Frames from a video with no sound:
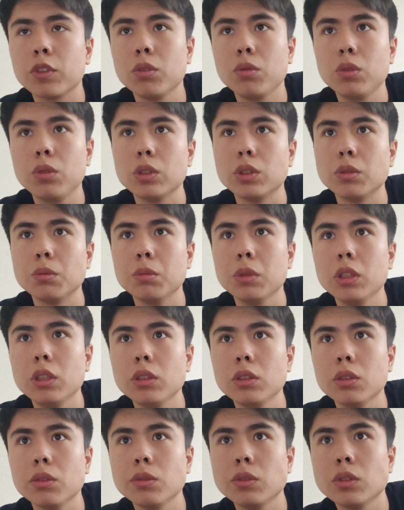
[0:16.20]
First,
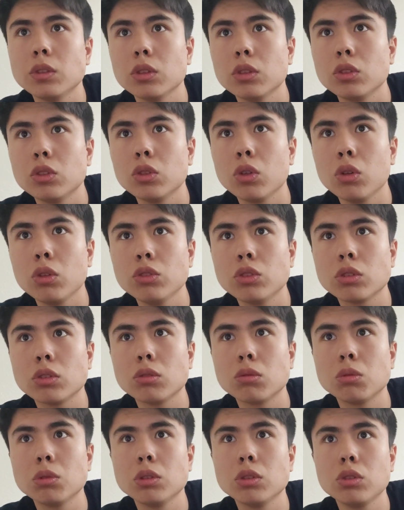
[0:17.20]
methods of
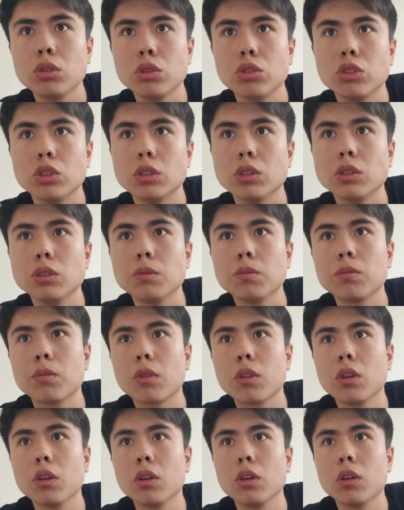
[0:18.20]
sociological researches.
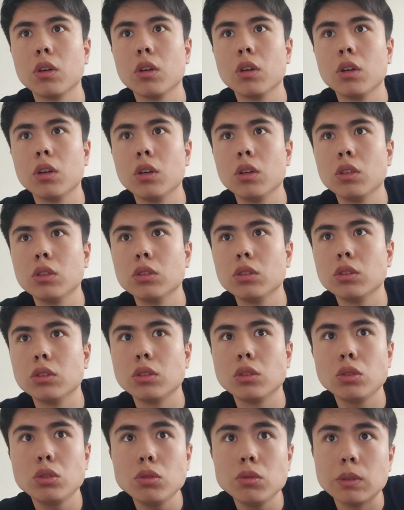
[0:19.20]

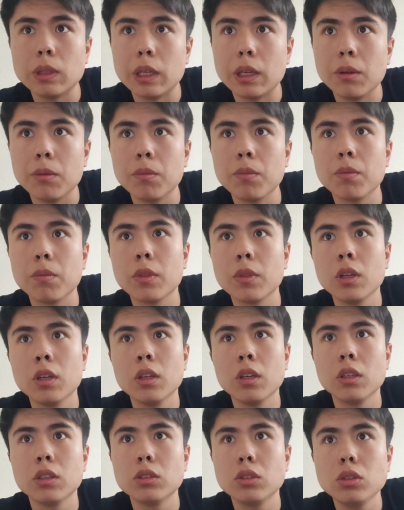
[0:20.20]
Survey.
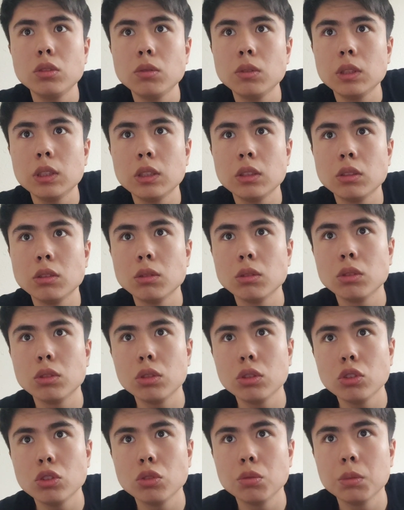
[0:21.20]
A survey is a
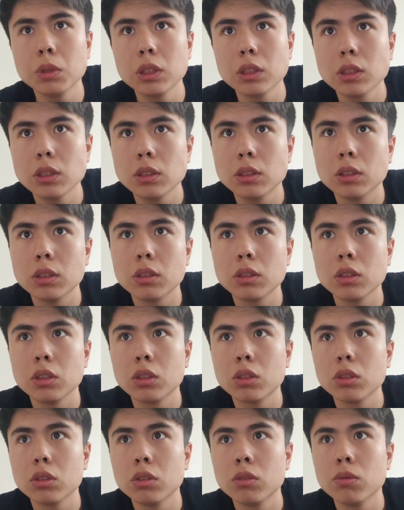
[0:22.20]
research method that
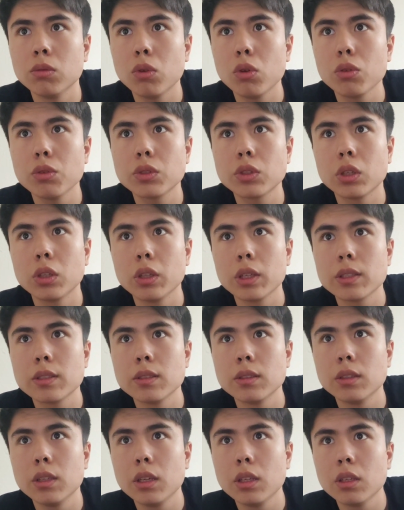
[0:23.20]
involves
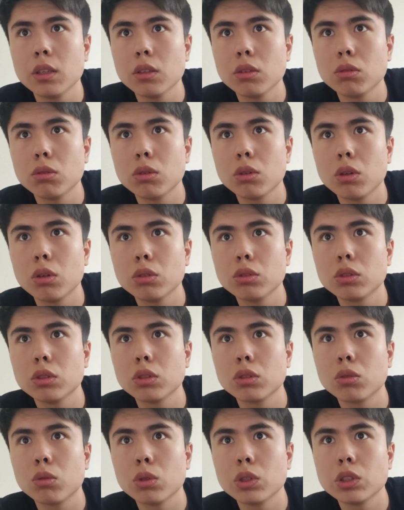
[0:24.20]
collecting data throughout
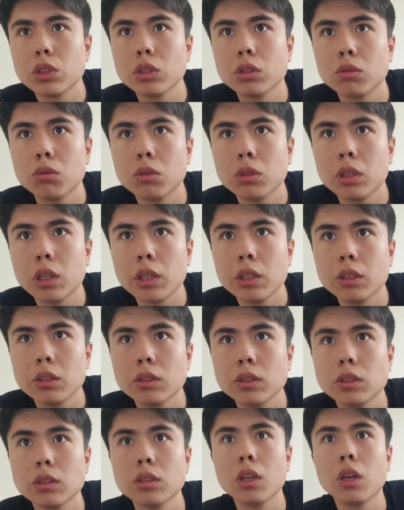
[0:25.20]

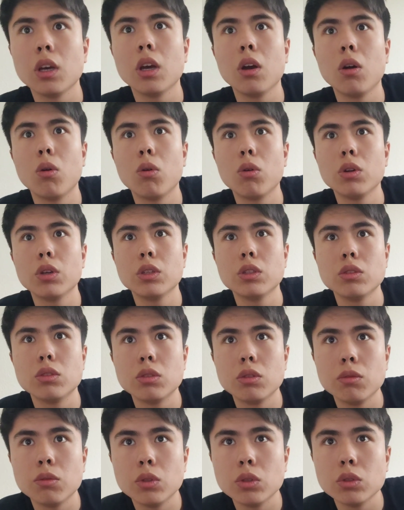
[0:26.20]
questionnaires or
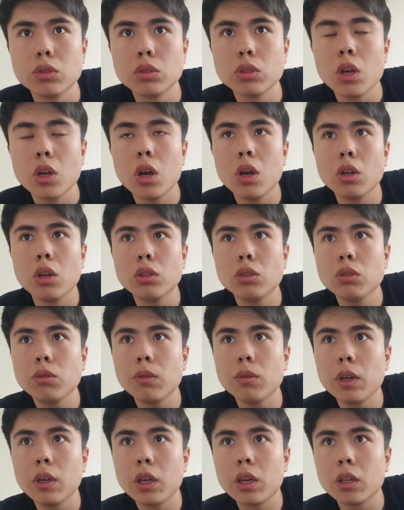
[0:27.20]
interviews.
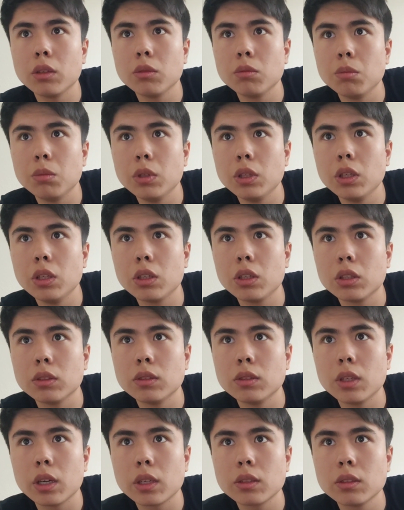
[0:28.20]
Survey can be
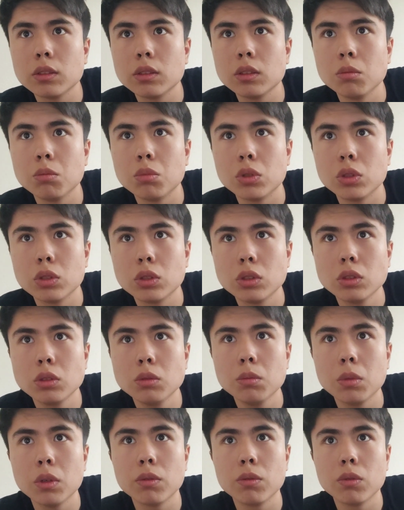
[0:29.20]
conducted in
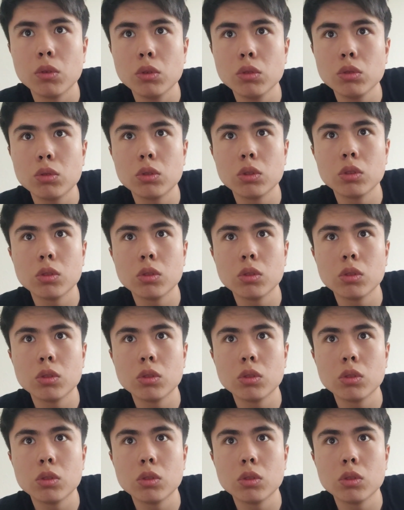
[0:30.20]
person, by phone,